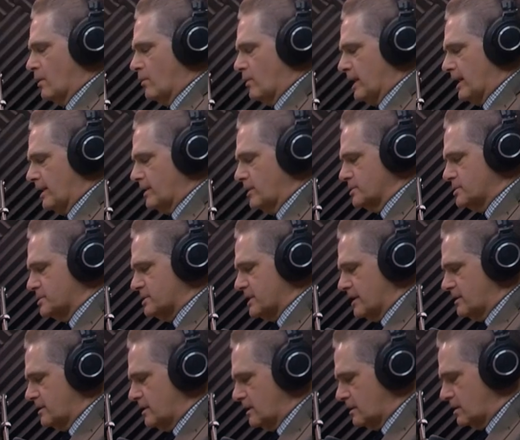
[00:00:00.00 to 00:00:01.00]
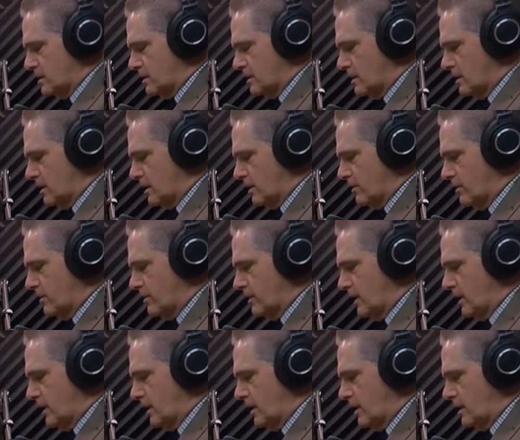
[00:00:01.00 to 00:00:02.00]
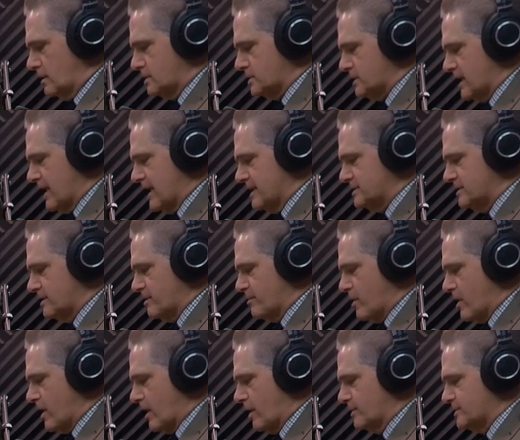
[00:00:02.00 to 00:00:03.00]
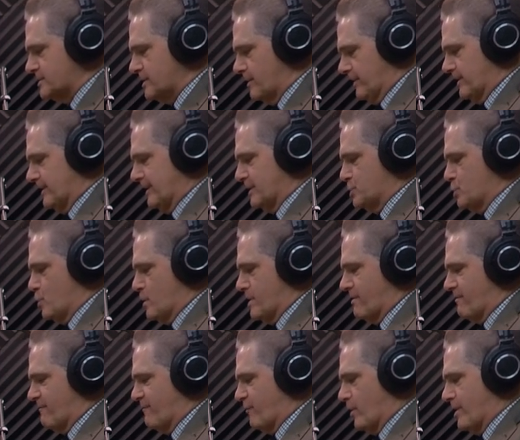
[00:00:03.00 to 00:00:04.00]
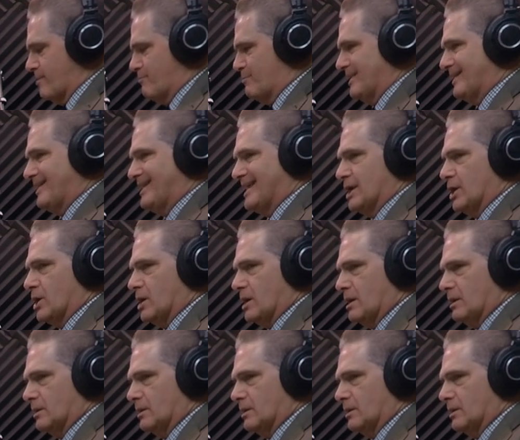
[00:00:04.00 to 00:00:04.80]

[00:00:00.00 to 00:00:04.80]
well and you said that the size of the market was something like $240 billion.